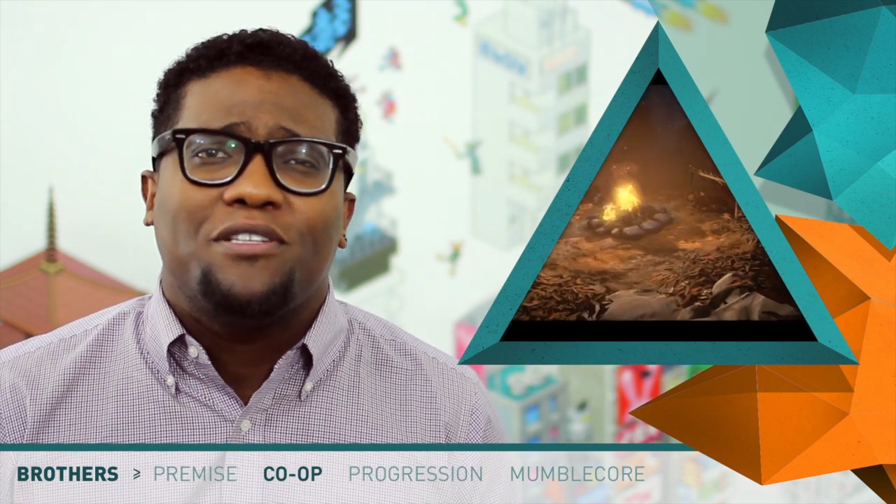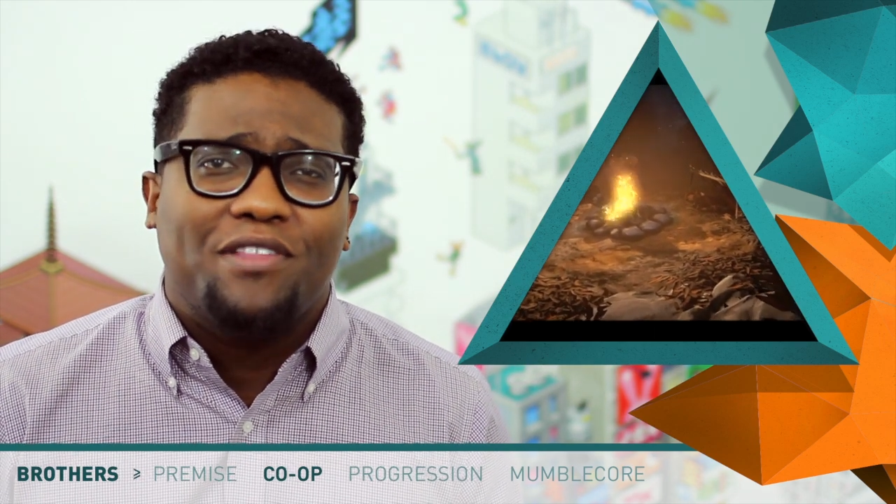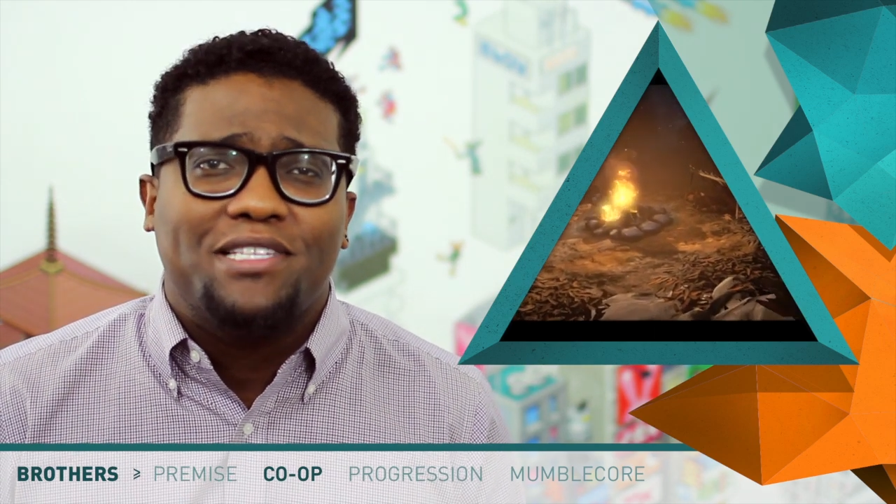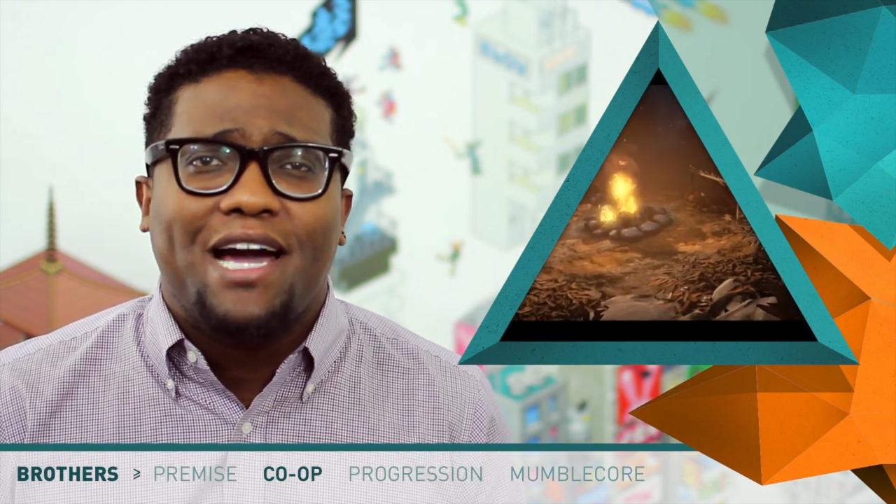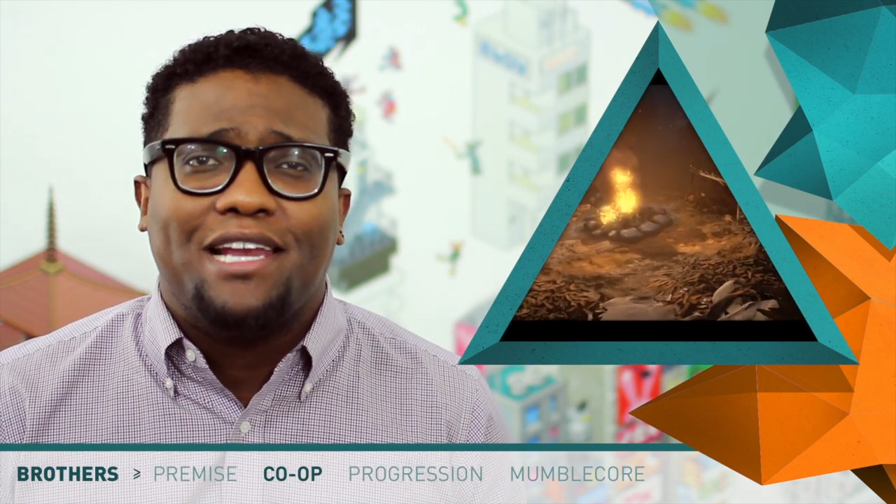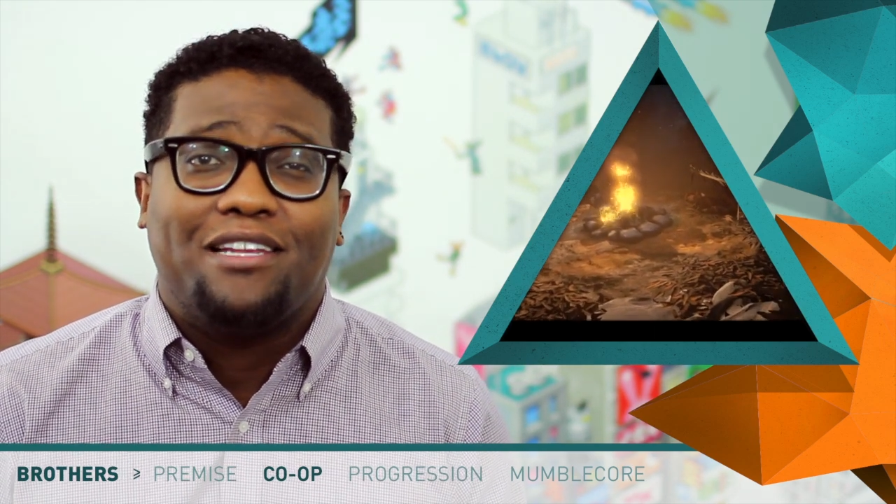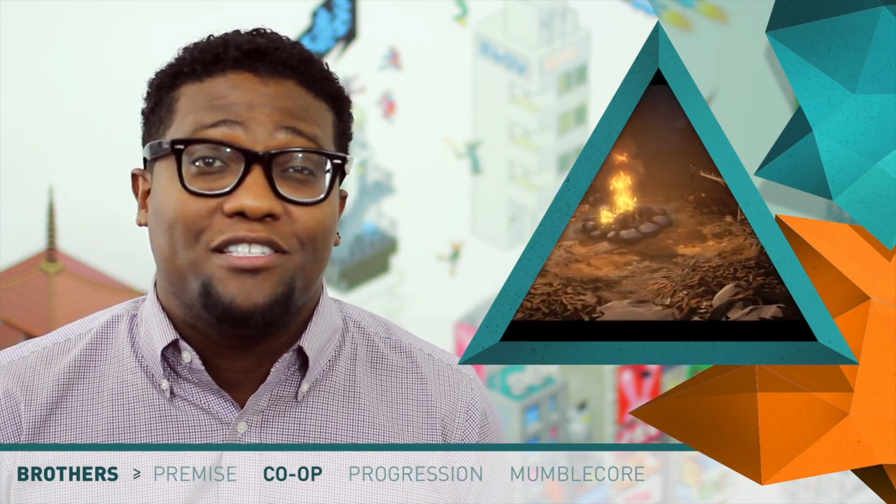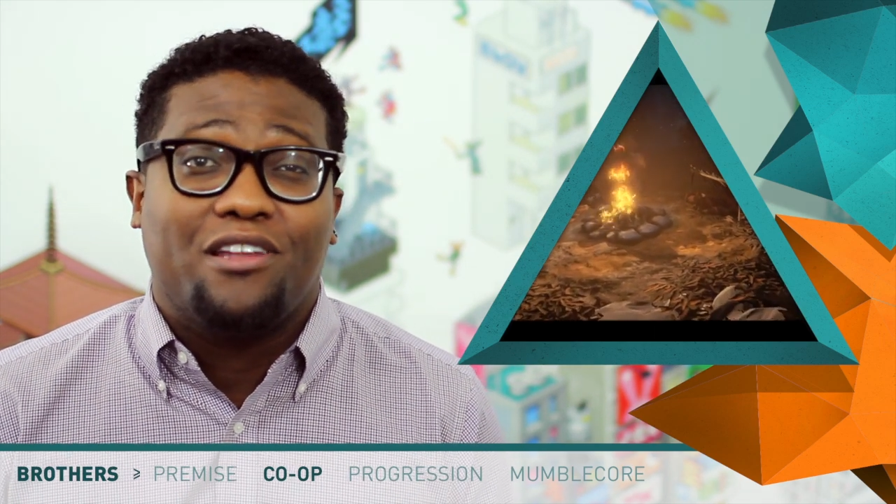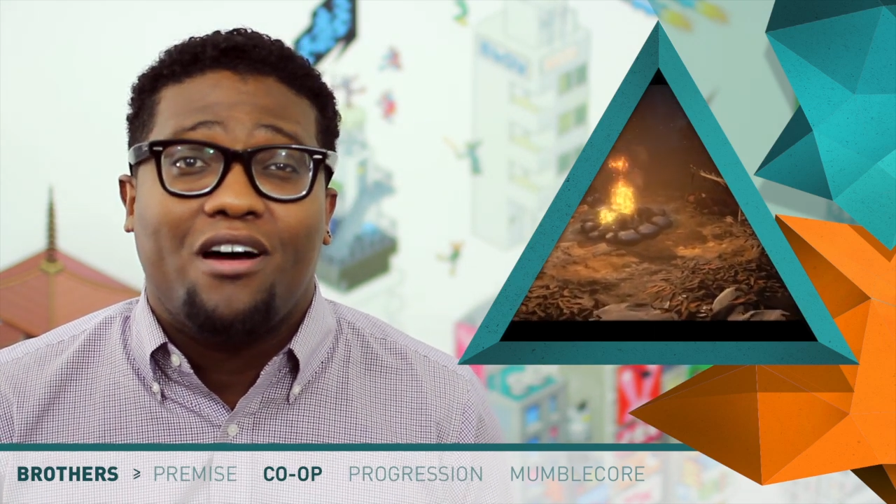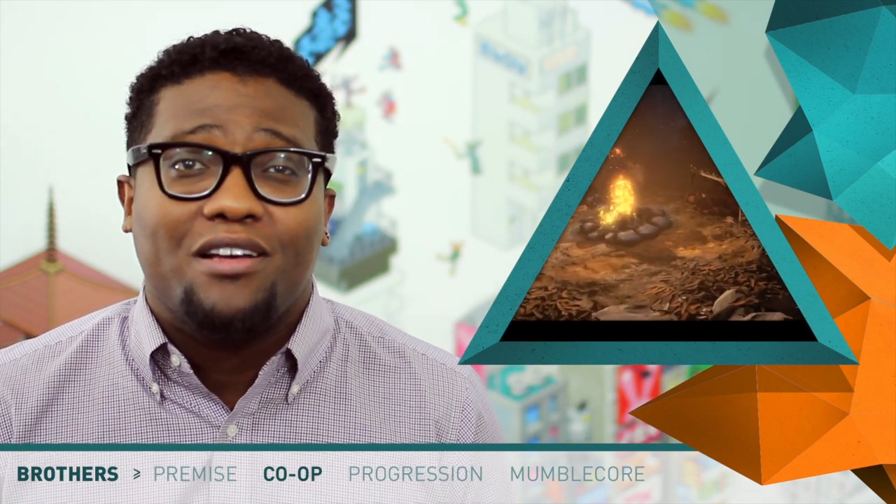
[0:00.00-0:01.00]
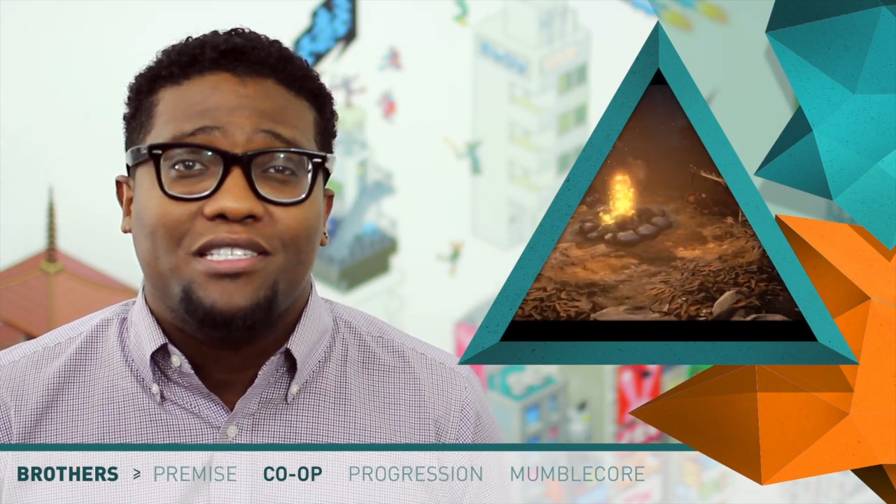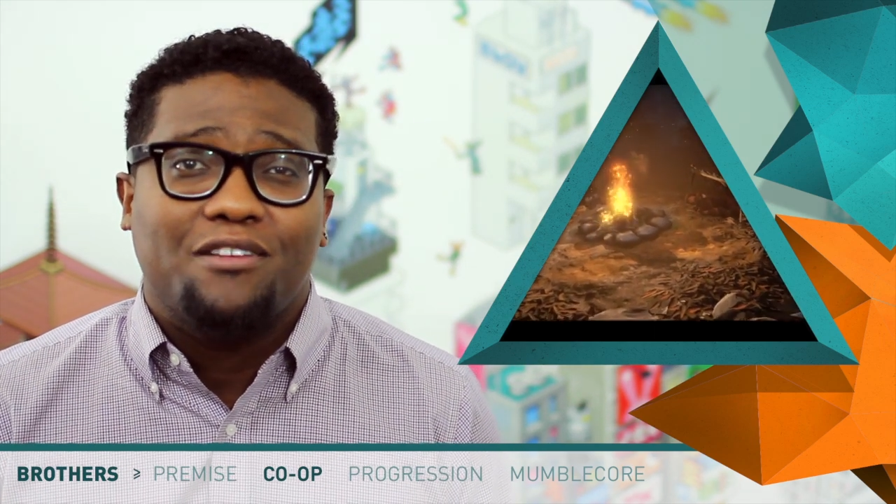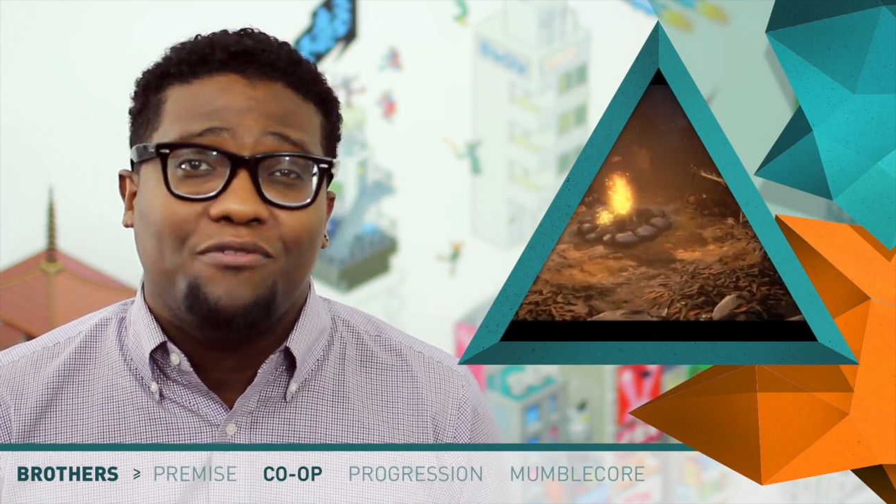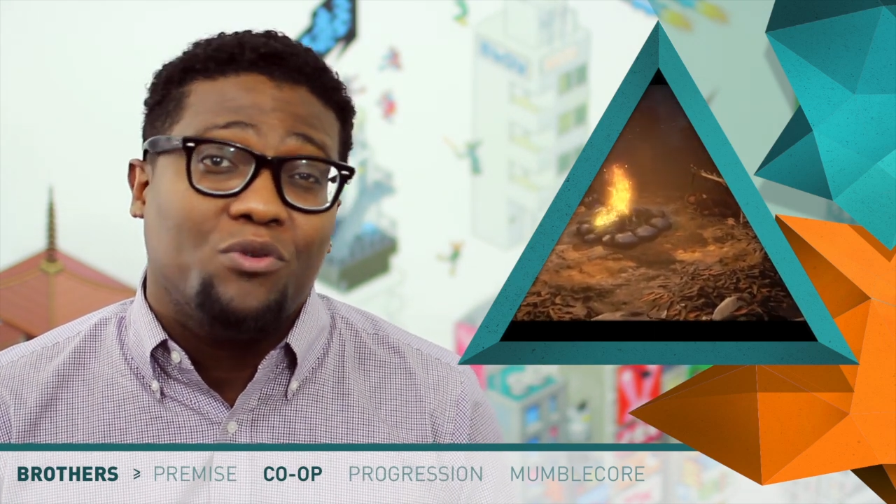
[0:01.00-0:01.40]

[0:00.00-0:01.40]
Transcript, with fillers: of the title is lost if